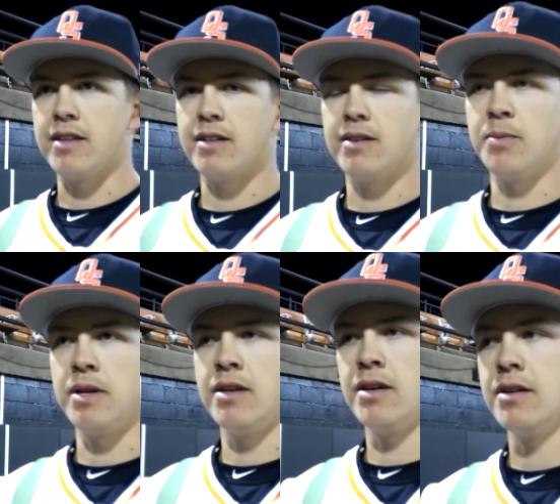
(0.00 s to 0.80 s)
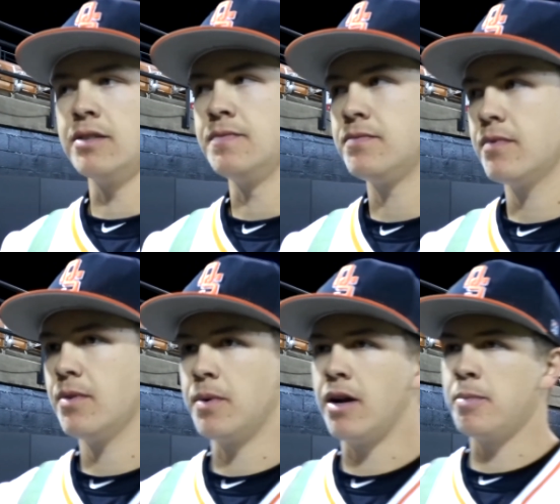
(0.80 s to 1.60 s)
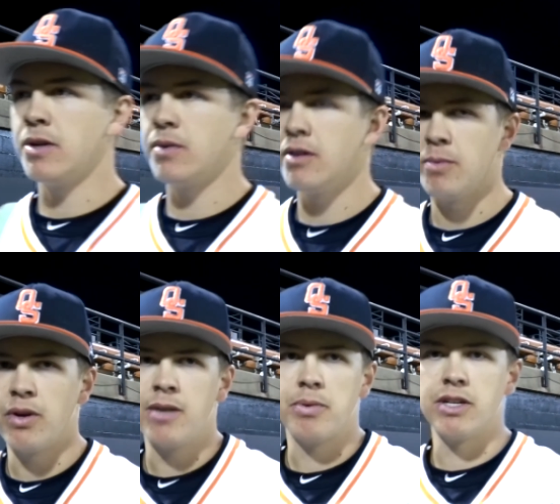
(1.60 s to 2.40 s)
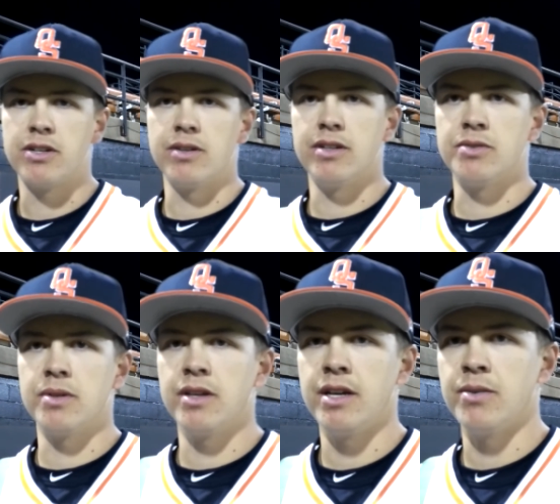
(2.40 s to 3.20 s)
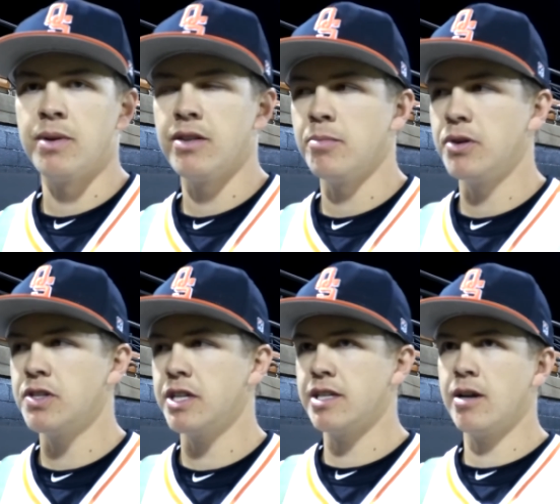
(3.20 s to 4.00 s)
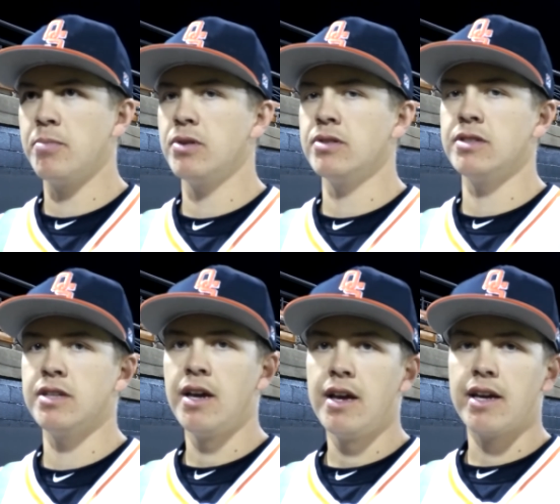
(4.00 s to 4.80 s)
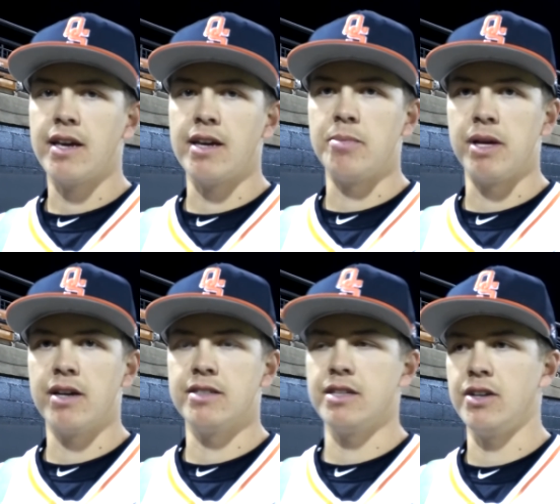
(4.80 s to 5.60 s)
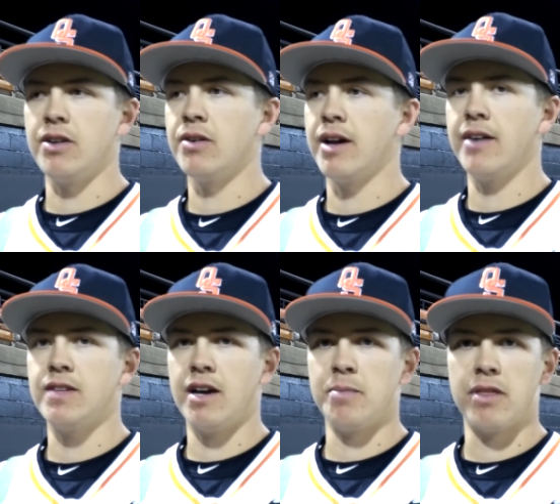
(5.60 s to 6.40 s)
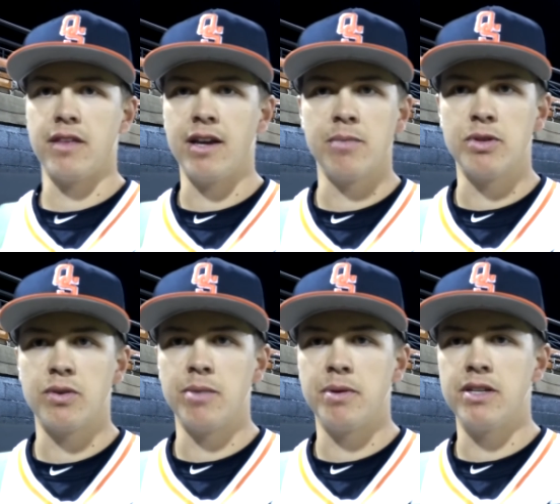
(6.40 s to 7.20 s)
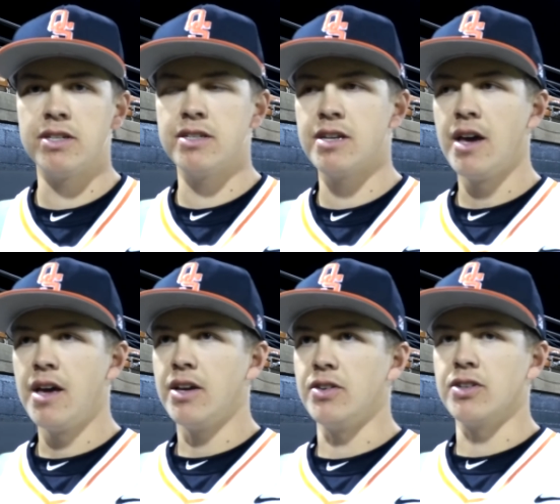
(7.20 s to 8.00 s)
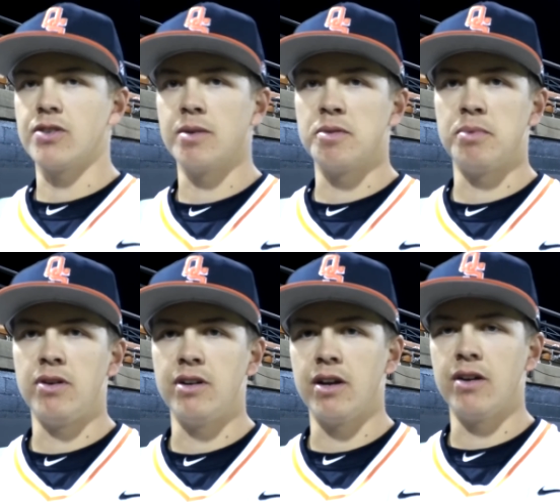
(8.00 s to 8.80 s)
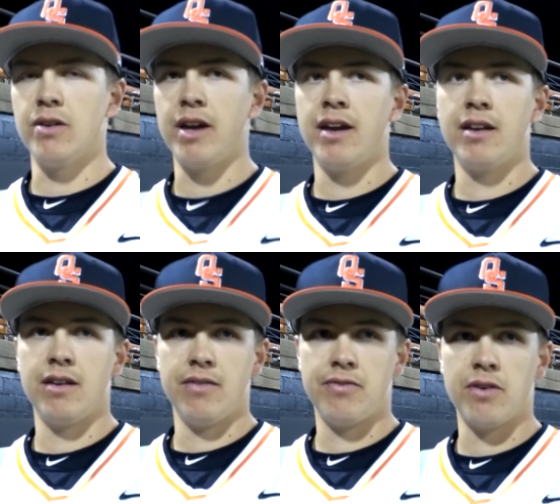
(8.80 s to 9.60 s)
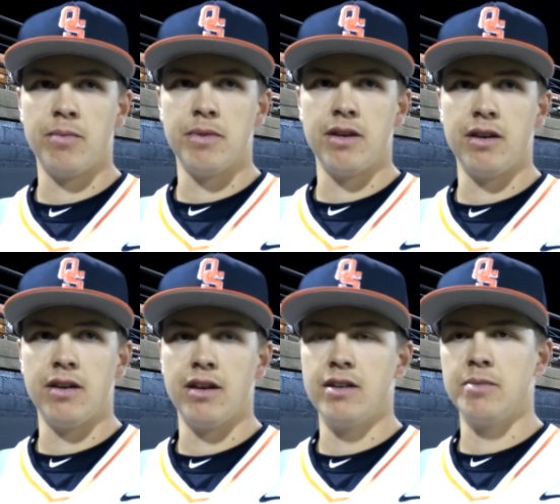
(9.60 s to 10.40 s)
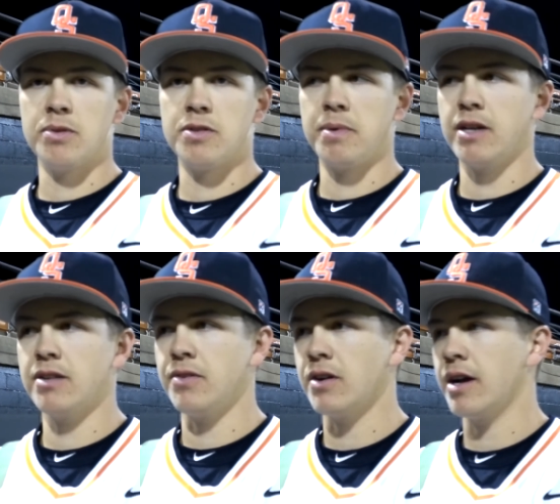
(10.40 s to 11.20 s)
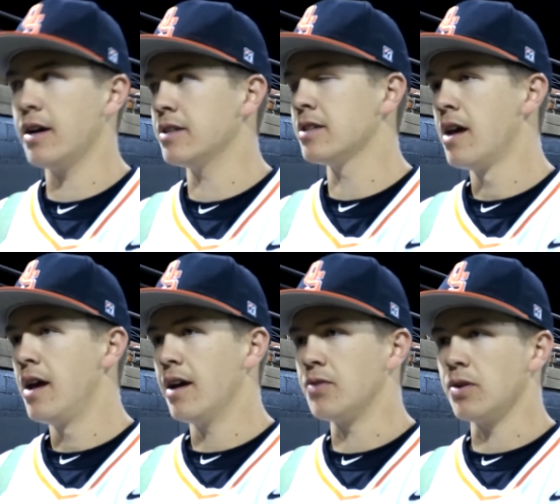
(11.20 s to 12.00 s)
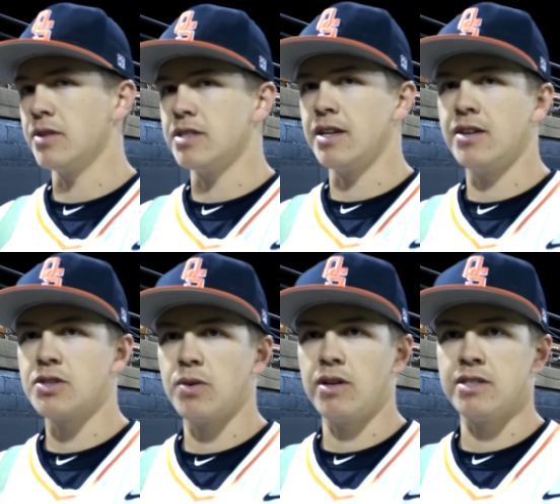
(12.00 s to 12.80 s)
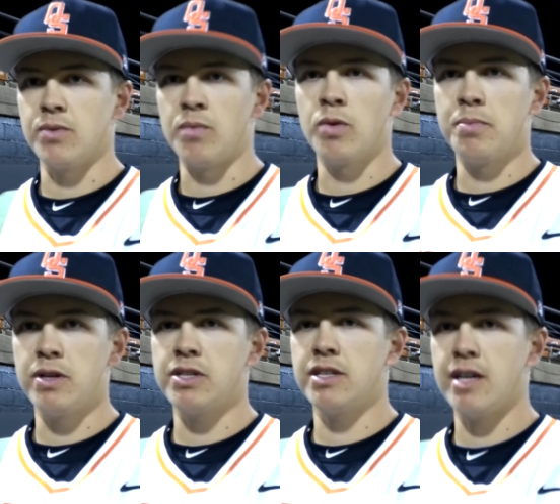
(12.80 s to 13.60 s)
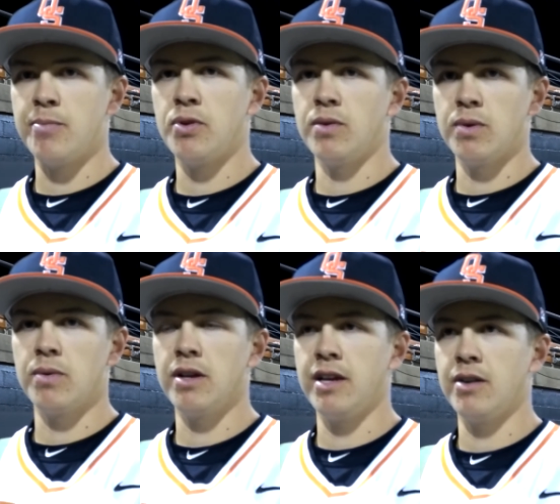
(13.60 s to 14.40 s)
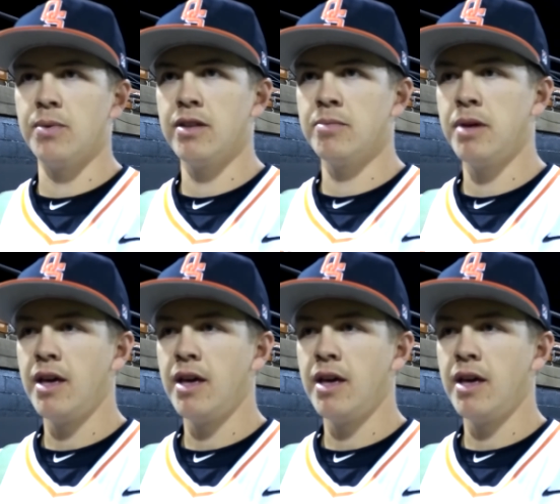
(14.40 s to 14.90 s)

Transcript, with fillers: that when uh, when I'm in a rhythm, or any pitcher is really in a rhythm, pushing tempo is key because then you don't have time to think in between pitches. You just grip the ball and go. And from the hitting perspective, our guys have told us in inter squads that when we're pushing tempo and we're really in a rhythm,